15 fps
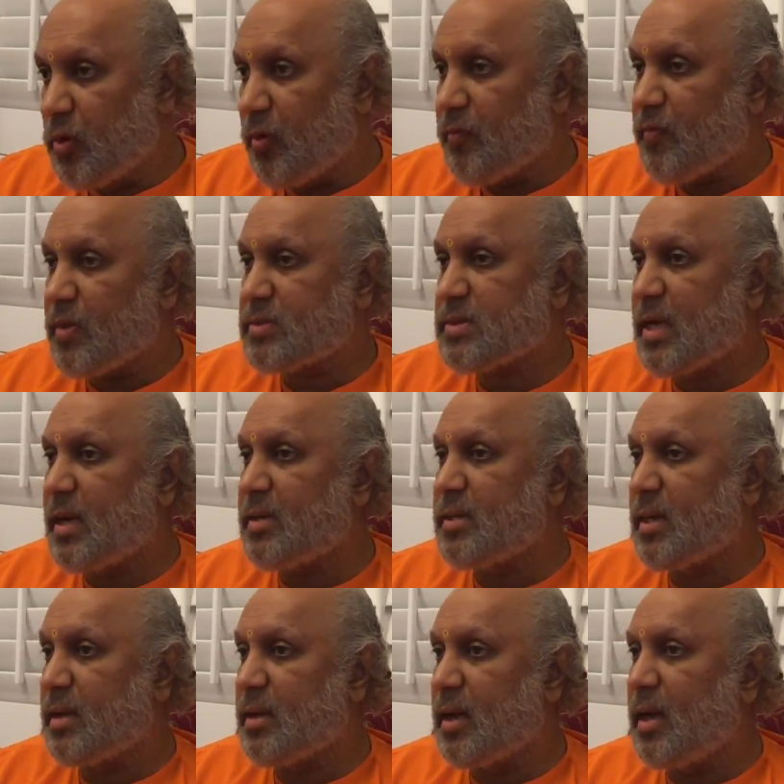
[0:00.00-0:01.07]
of us had
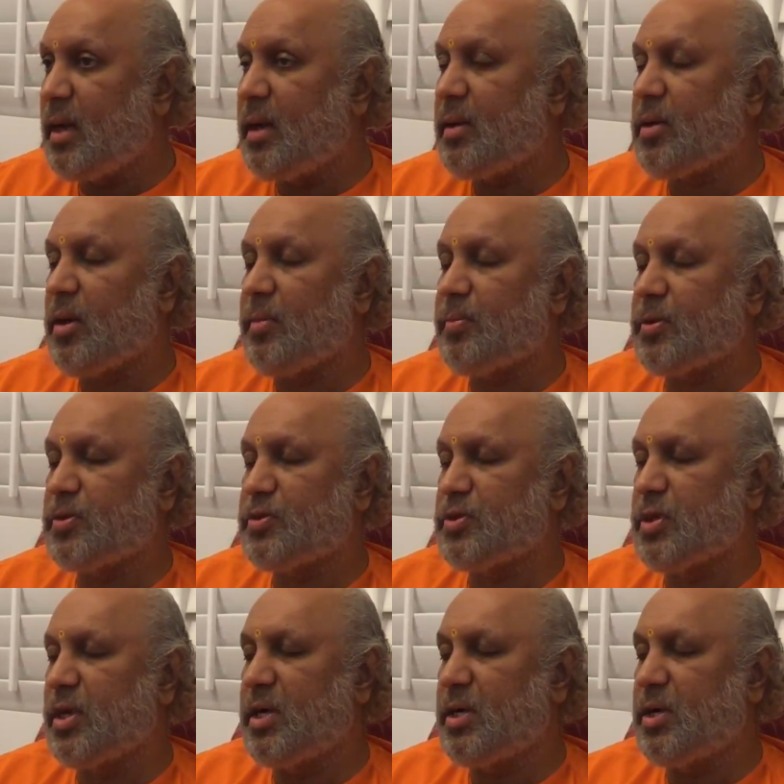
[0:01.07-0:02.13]
the great
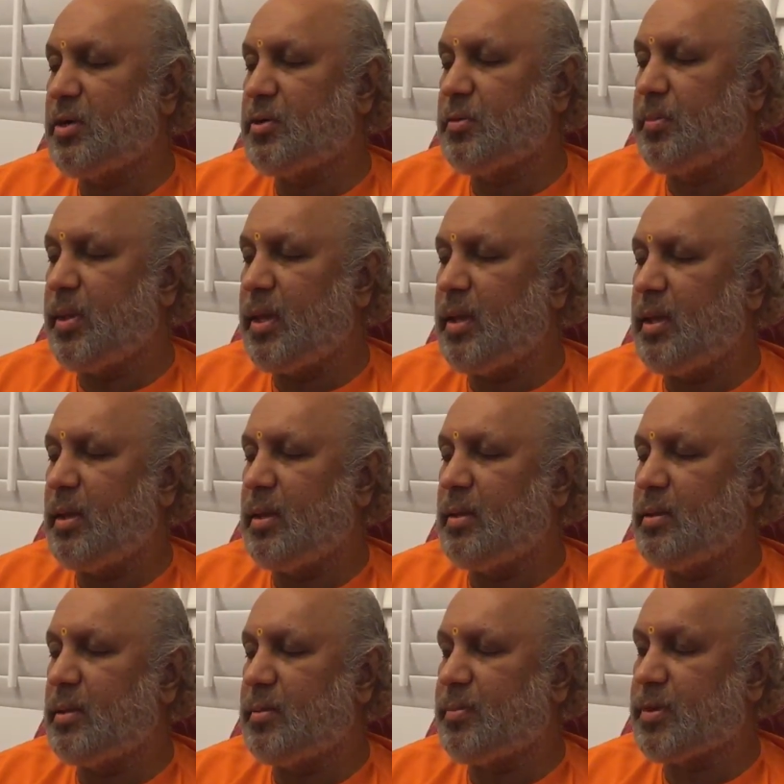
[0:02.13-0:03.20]
opportunity to be
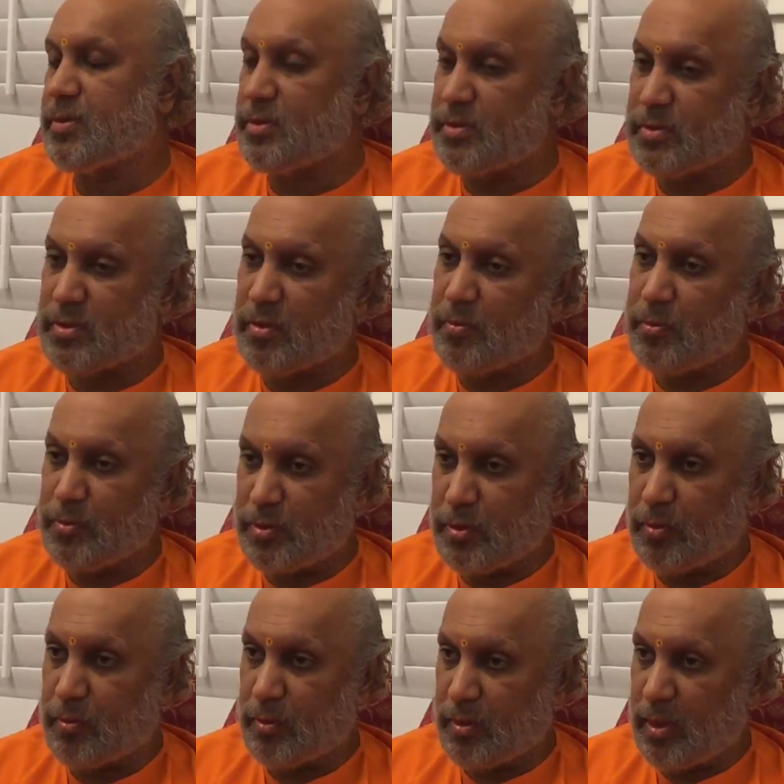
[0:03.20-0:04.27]
in the presence of
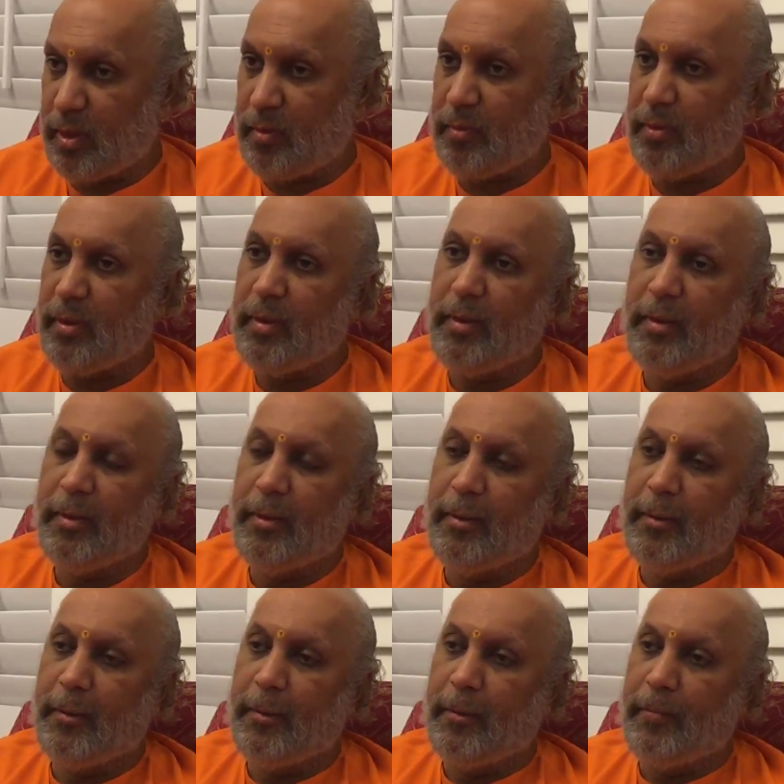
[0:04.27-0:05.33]
Pujya Gurudev,
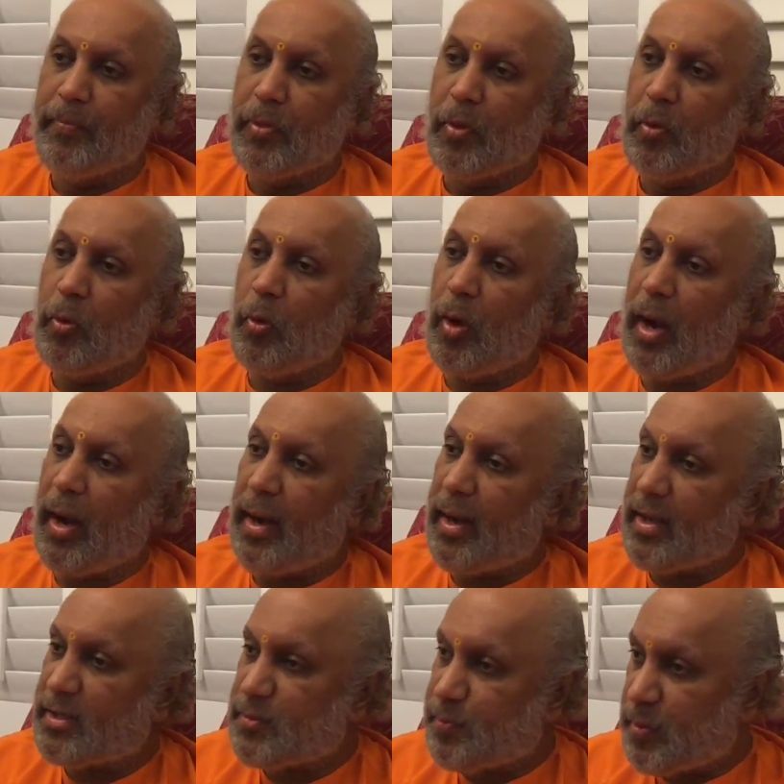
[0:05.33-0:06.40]
who had
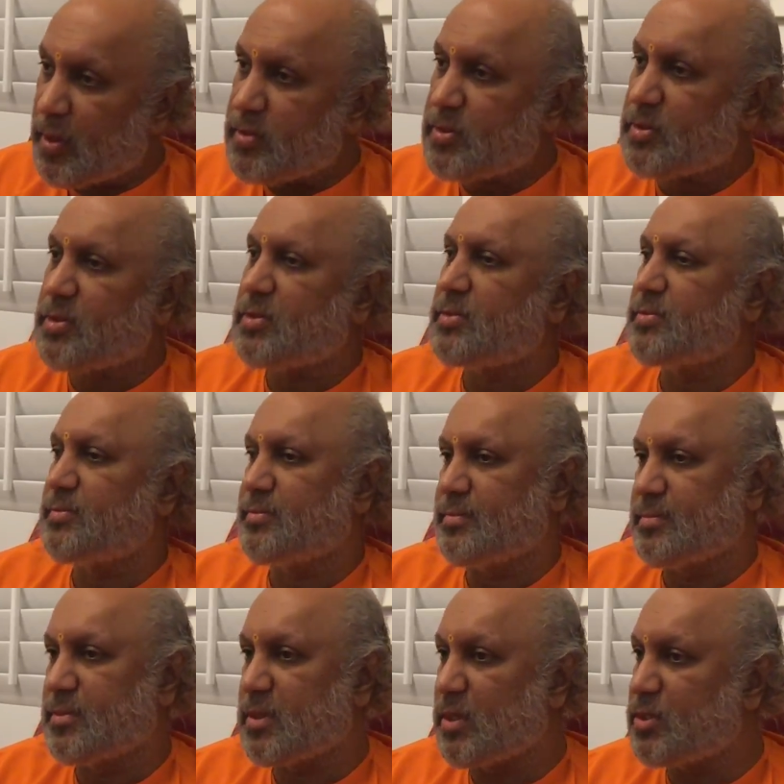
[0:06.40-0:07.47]
expressed
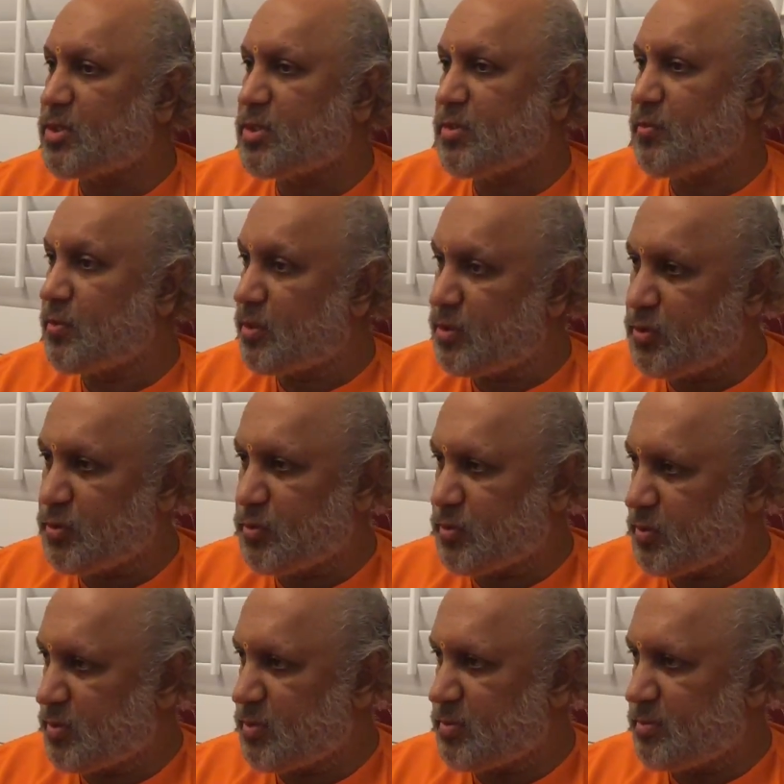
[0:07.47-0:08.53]
such
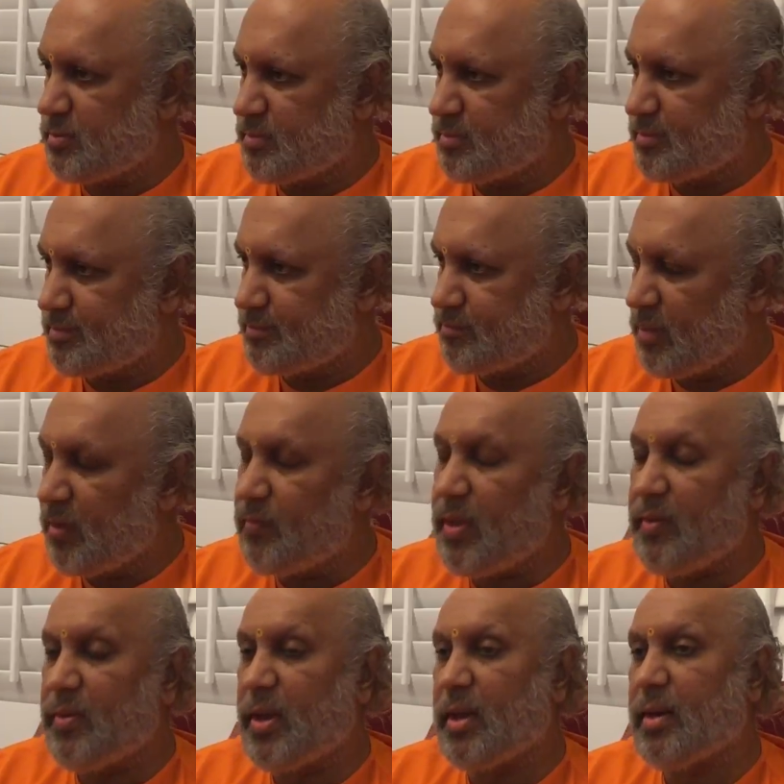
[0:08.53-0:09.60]
virtues. When
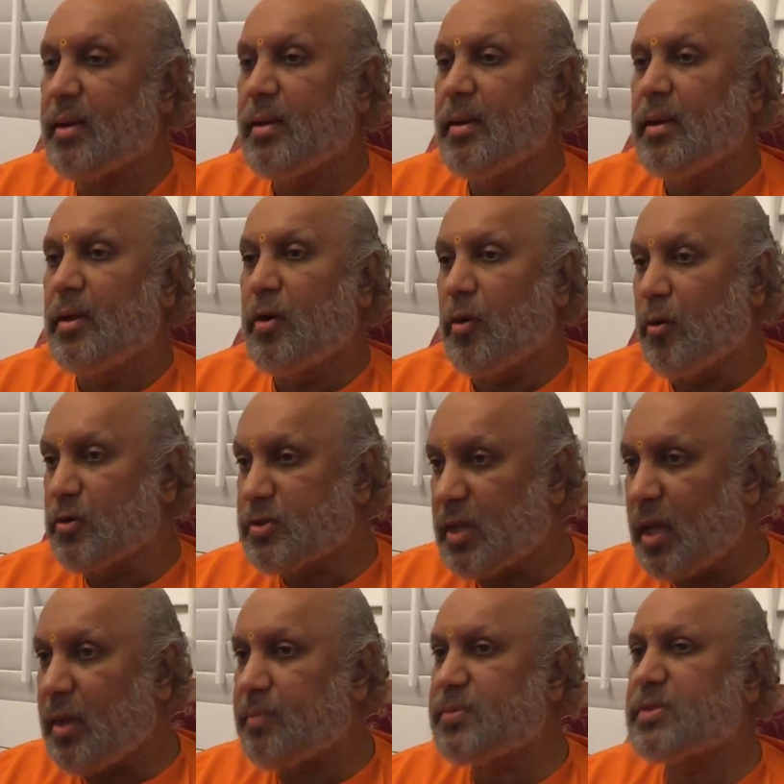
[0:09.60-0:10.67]
we were
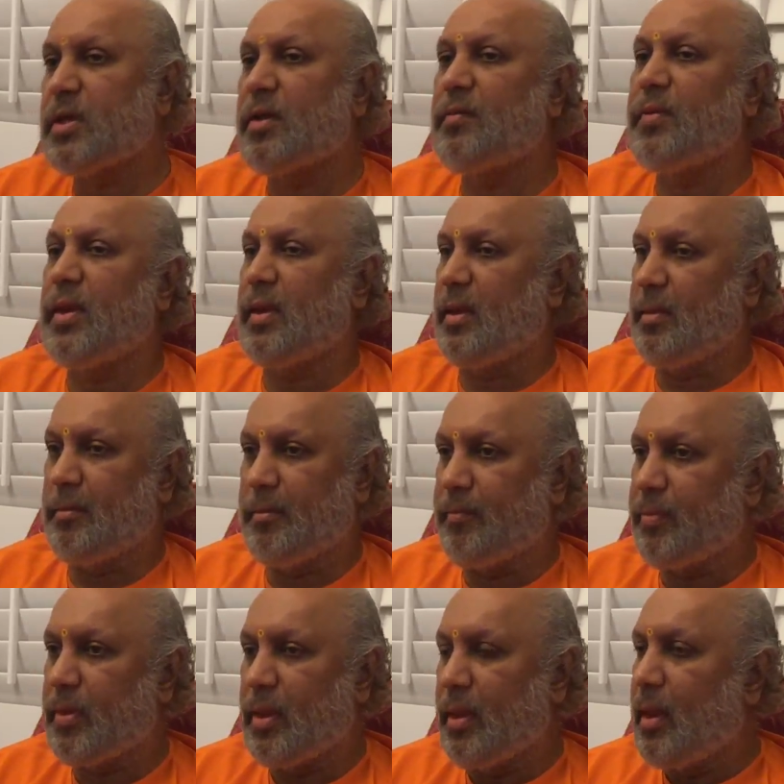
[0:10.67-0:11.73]
closely observing him,
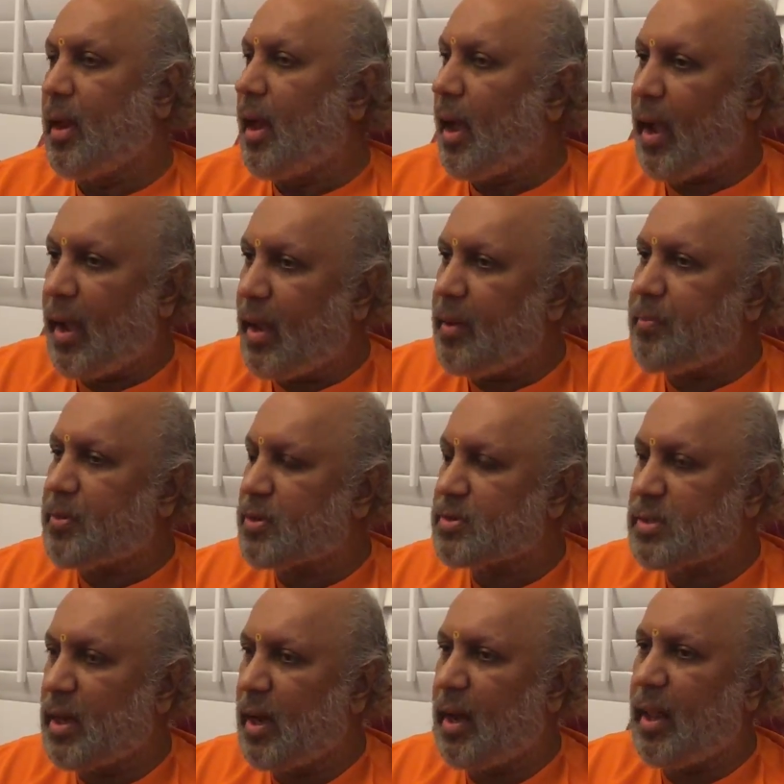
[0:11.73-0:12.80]
I
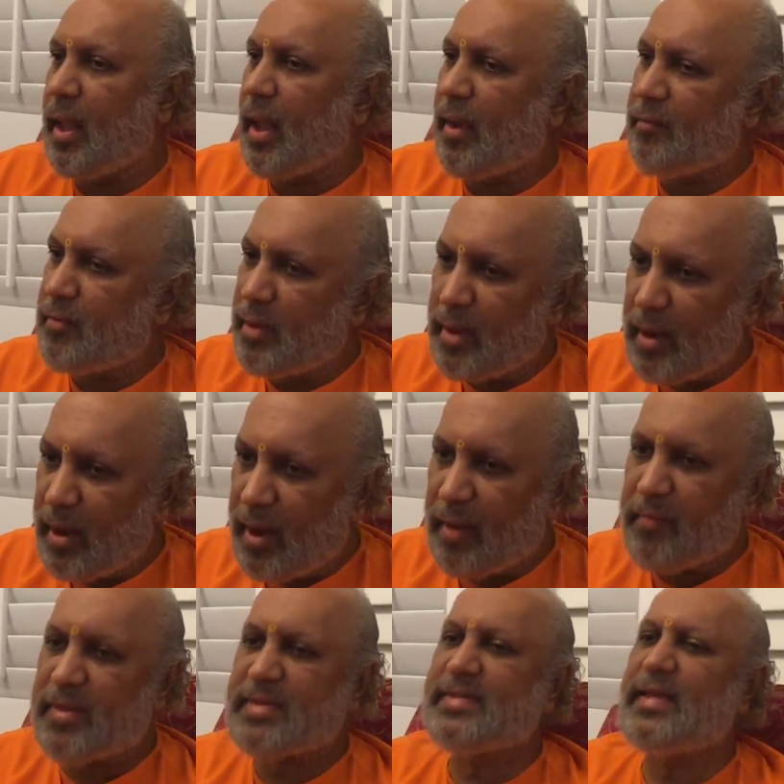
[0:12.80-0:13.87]
personally have
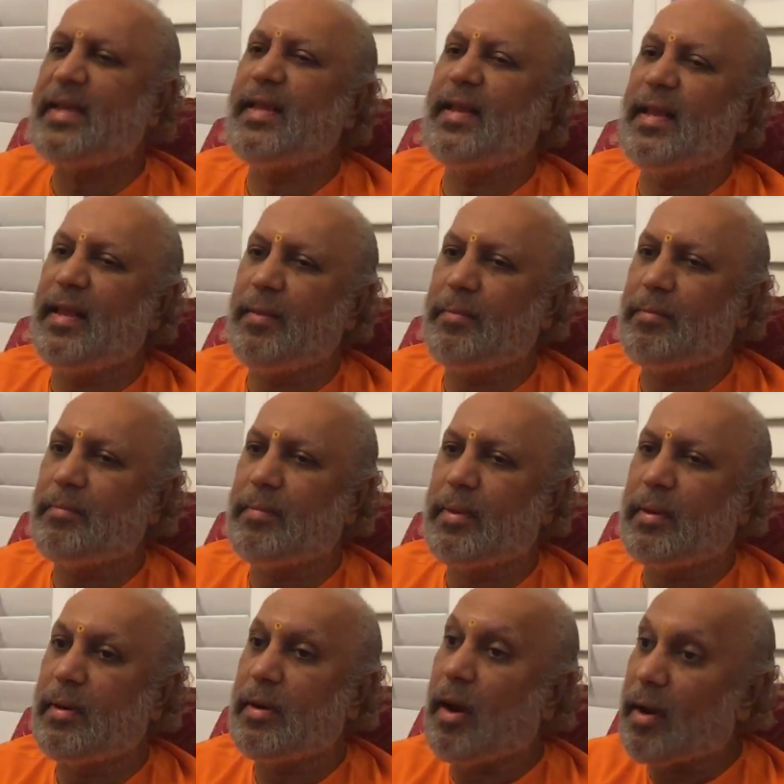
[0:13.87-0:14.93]
never seen him
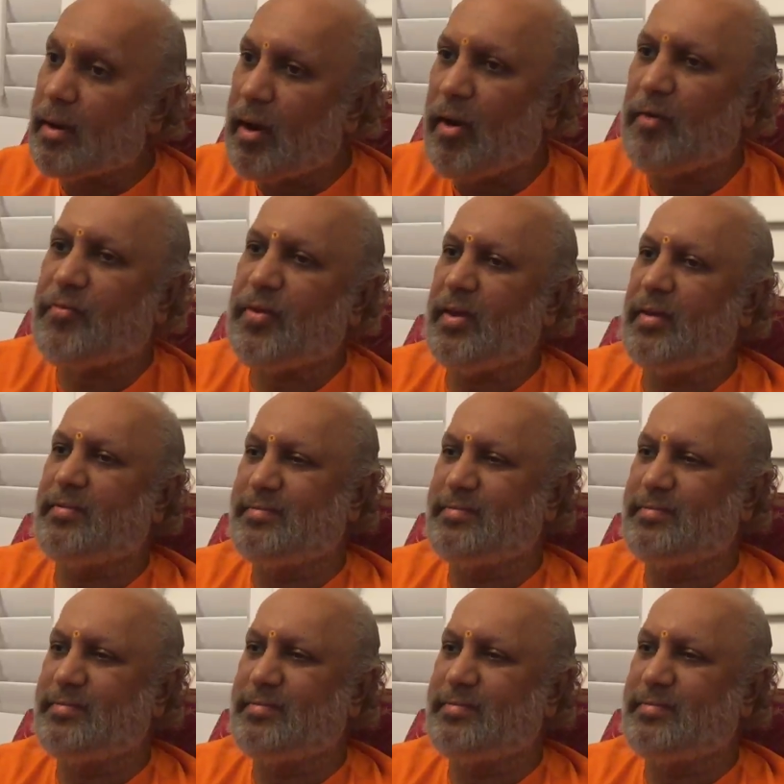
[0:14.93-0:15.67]
not laughing.